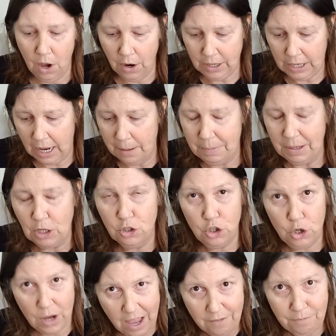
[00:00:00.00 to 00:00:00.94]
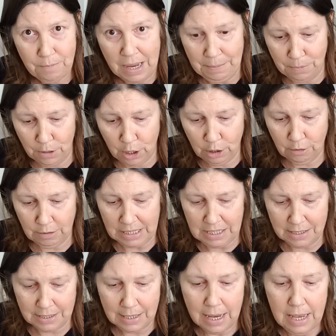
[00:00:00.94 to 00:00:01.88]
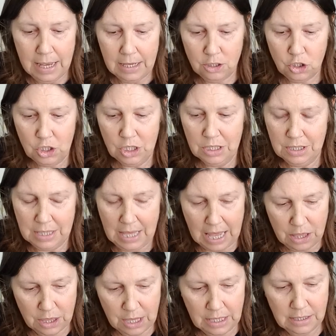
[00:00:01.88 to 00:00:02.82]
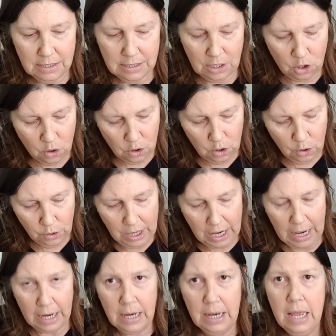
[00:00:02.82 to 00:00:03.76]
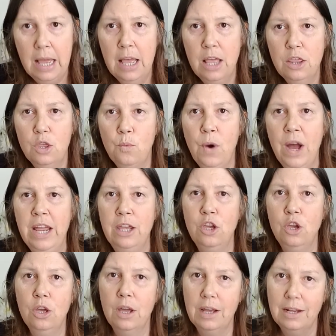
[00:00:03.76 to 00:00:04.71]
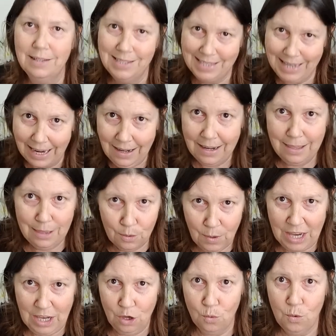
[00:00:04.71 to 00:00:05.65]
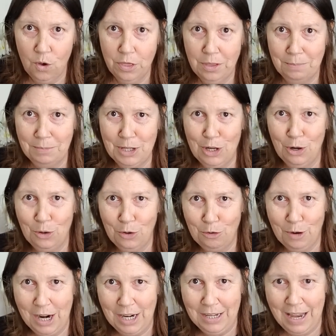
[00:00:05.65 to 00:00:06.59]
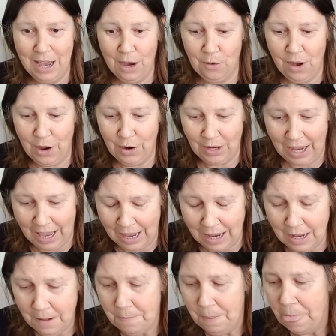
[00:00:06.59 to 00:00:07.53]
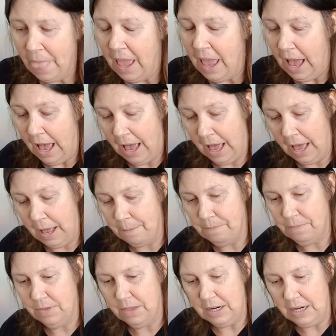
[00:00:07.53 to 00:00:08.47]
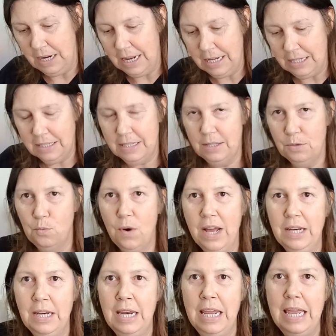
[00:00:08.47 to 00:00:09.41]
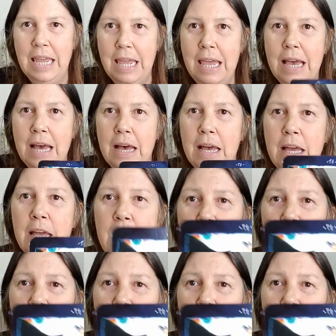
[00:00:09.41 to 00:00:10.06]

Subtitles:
okay? Because you have made progress. It's just that things are not looking the way you, exactly the way you want them to look right now, okay? The next one here